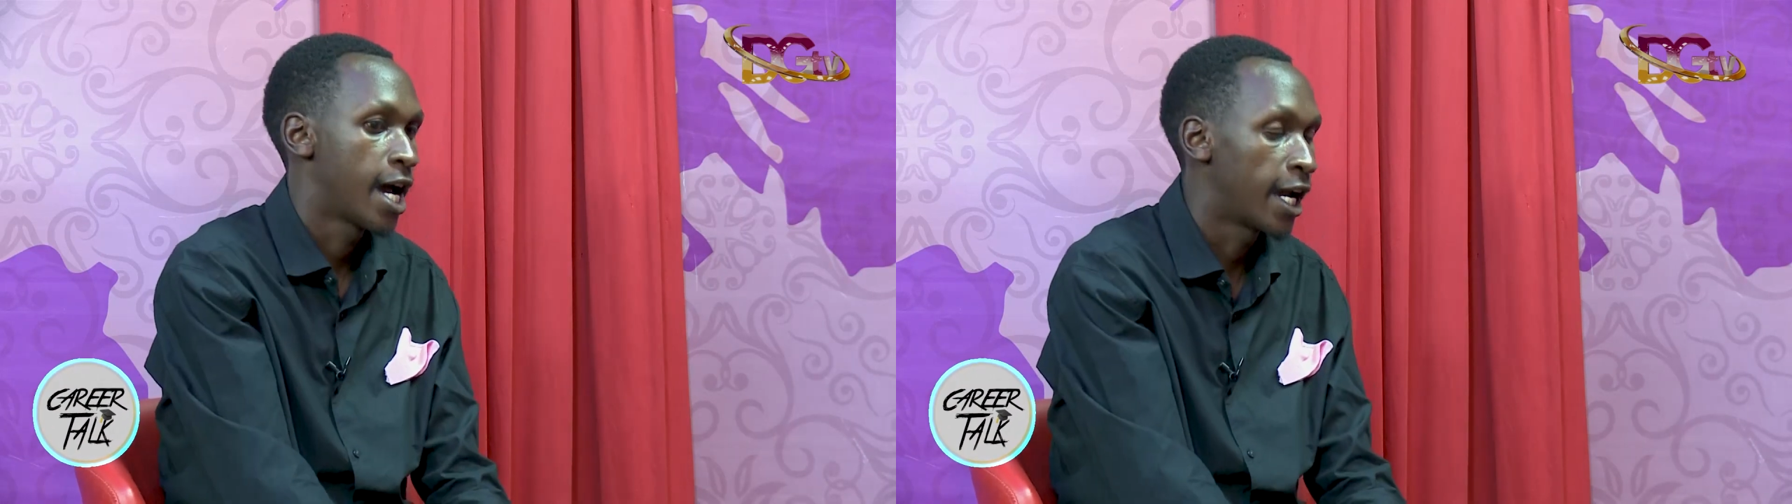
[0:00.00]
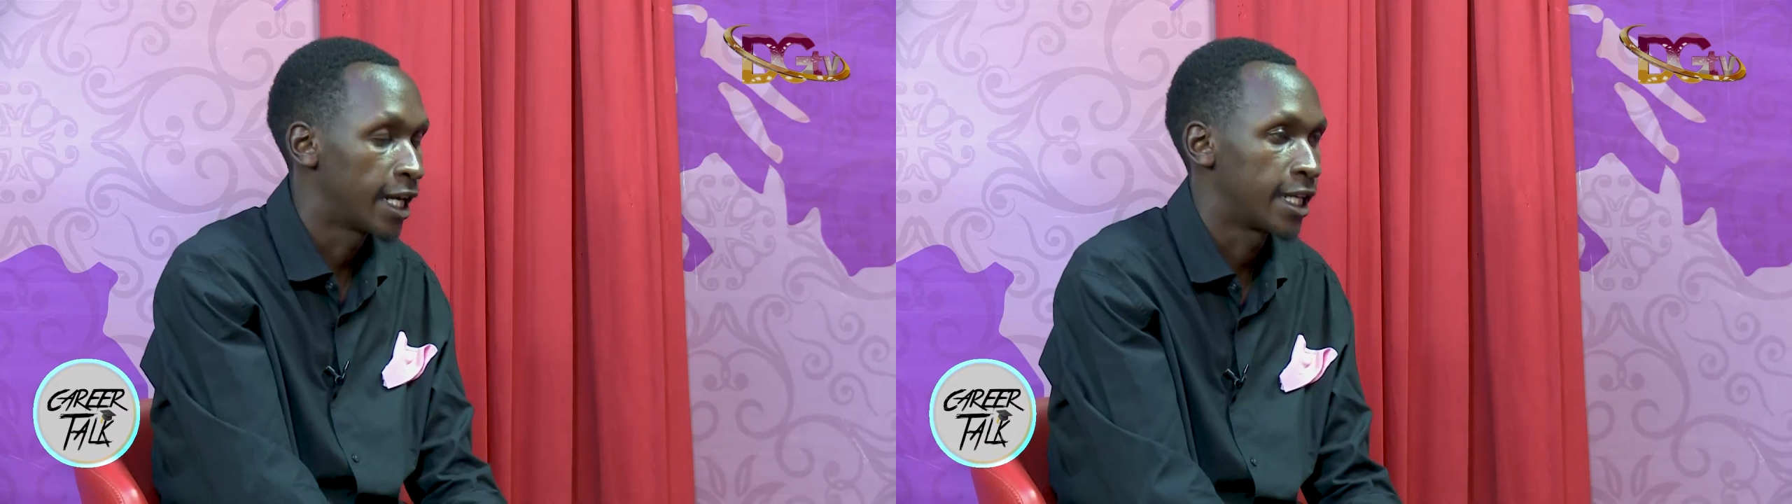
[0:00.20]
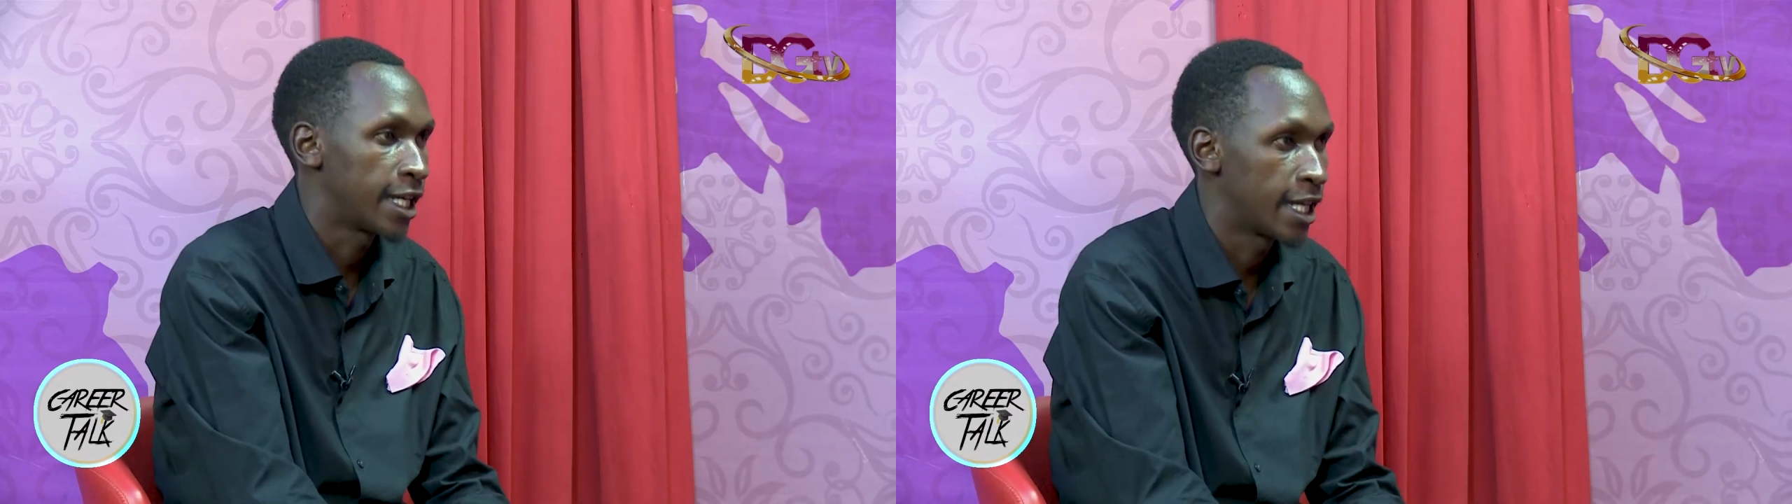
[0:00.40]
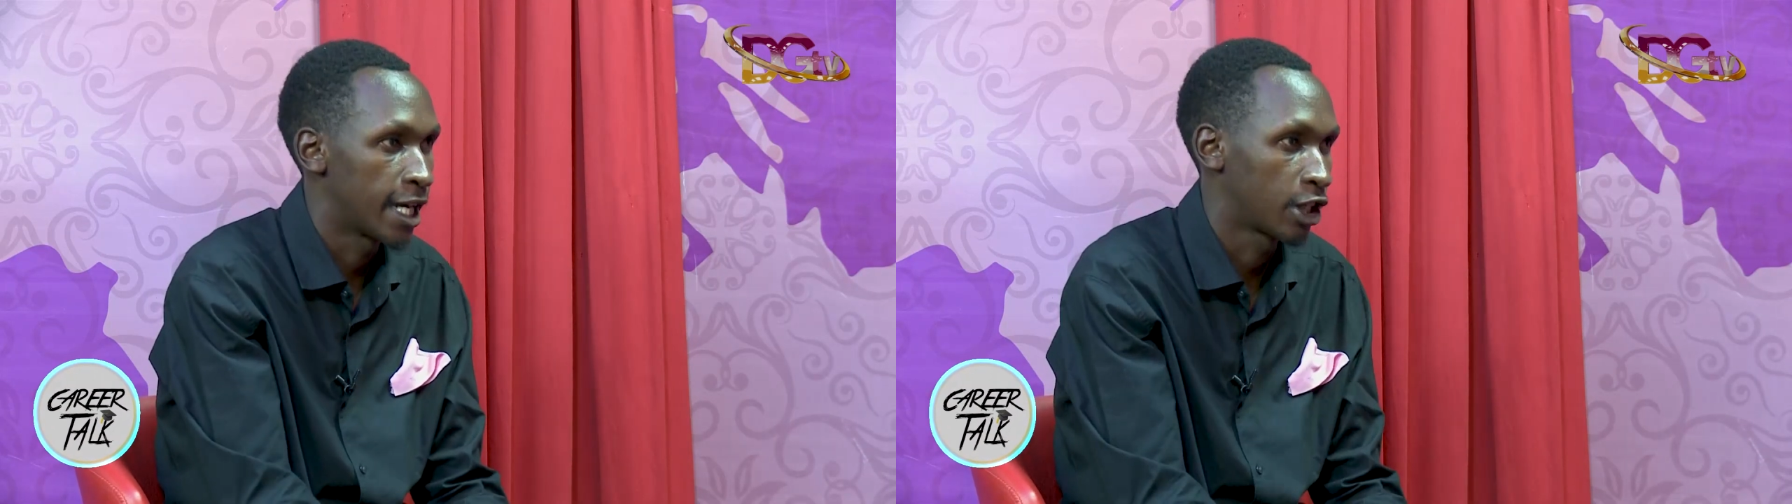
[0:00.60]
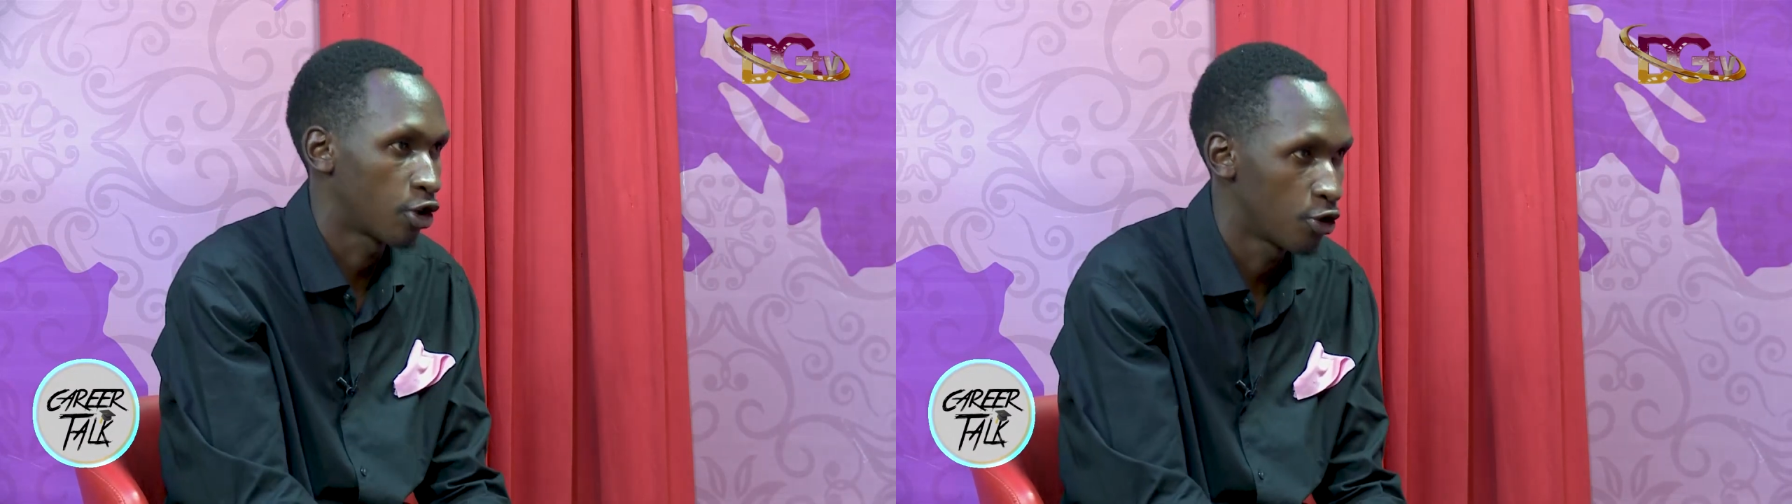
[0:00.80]
undertaken
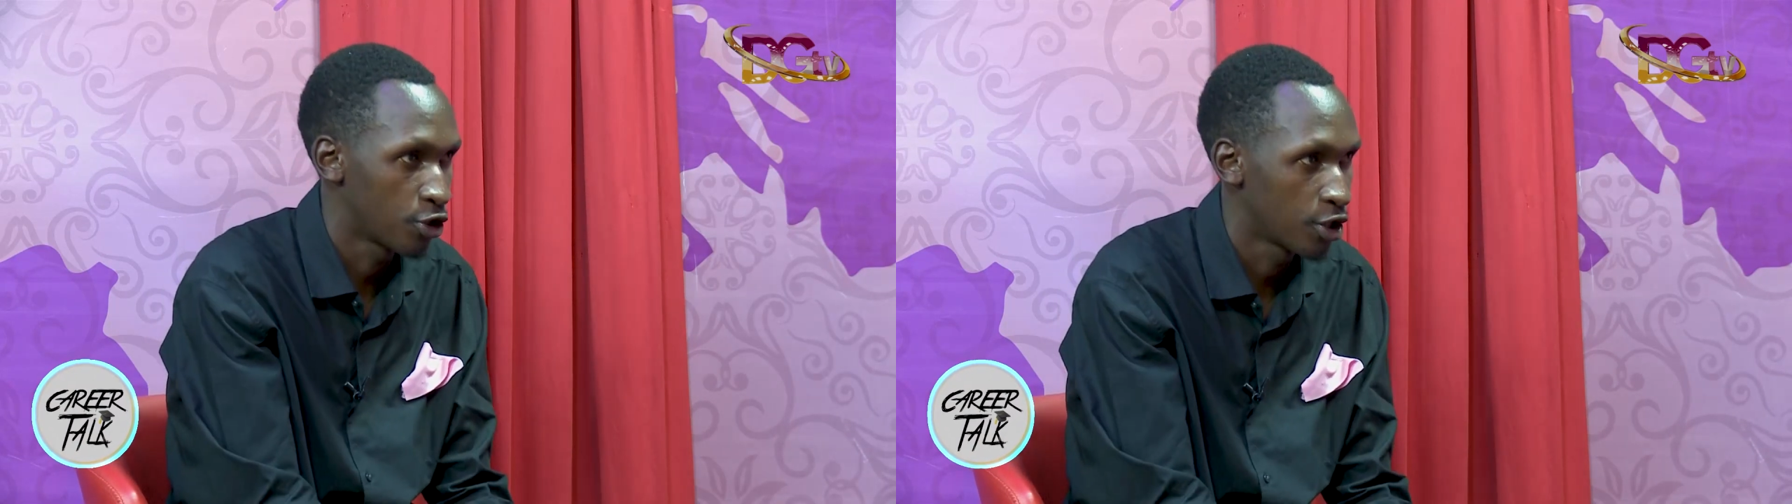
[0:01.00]
that course.